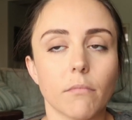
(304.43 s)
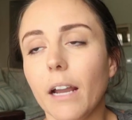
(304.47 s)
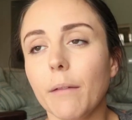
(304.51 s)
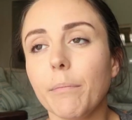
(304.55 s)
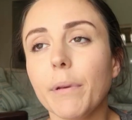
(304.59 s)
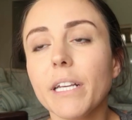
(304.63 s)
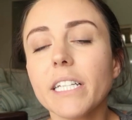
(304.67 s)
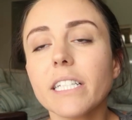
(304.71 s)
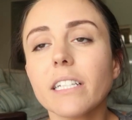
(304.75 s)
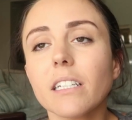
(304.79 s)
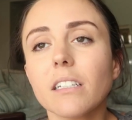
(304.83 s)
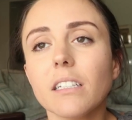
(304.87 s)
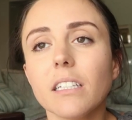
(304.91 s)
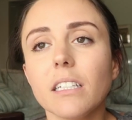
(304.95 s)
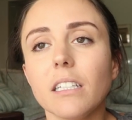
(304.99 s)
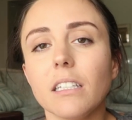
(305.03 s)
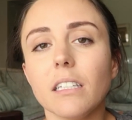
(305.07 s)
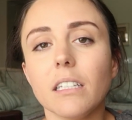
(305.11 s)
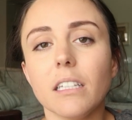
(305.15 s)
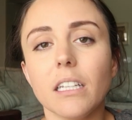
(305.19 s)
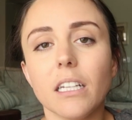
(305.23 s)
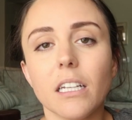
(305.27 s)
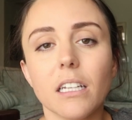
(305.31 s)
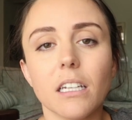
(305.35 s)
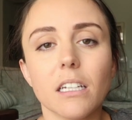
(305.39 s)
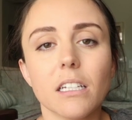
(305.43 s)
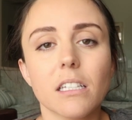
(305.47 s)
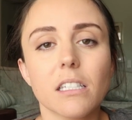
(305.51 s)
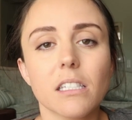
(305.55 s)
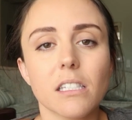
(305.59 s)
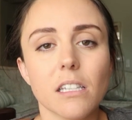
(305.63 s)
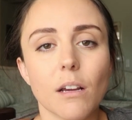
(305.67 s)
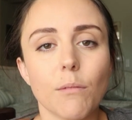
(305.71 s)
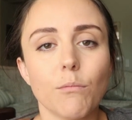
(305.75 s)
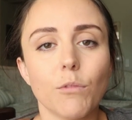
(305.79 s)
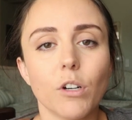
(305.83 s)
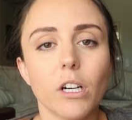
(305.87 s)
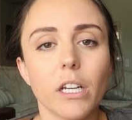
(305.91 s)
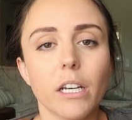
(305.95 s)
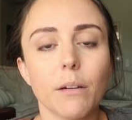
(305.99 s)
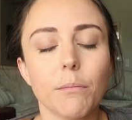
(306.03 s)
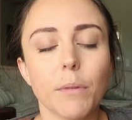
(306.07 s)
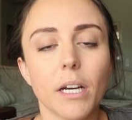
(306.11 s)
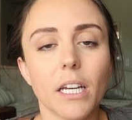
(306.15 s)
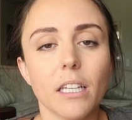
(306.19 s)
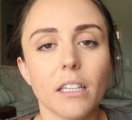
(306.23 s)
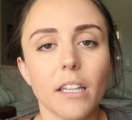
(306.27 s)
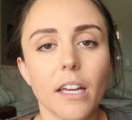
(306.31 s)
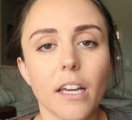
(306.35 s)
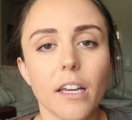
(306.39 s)
I basically needed someone in
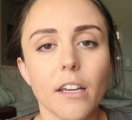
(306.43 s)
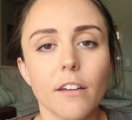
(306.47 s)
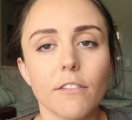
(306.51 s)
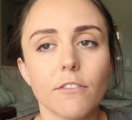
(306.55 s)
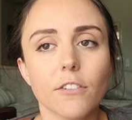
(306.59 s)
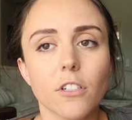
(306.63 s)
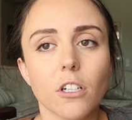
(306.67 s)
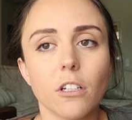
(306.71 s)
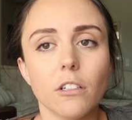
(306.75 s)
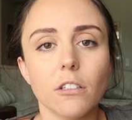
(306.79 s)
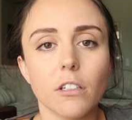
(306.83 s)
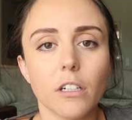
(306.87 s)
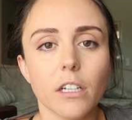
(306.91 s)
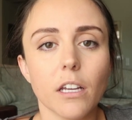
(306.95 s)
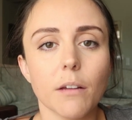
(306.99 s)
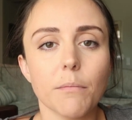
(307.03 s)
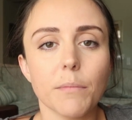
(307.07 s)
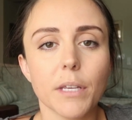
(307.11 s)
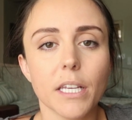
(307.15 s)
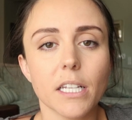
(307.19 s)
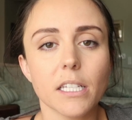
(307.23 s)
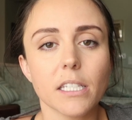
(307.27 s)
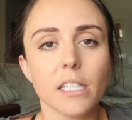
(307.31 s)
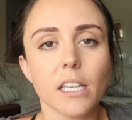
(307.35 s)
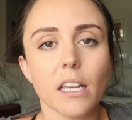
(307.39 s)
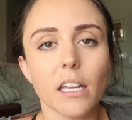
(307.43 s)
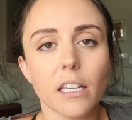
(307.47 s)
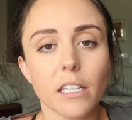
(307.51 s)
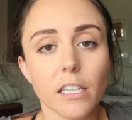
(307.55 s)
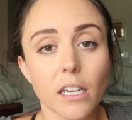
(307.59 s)
my life to look at me and say,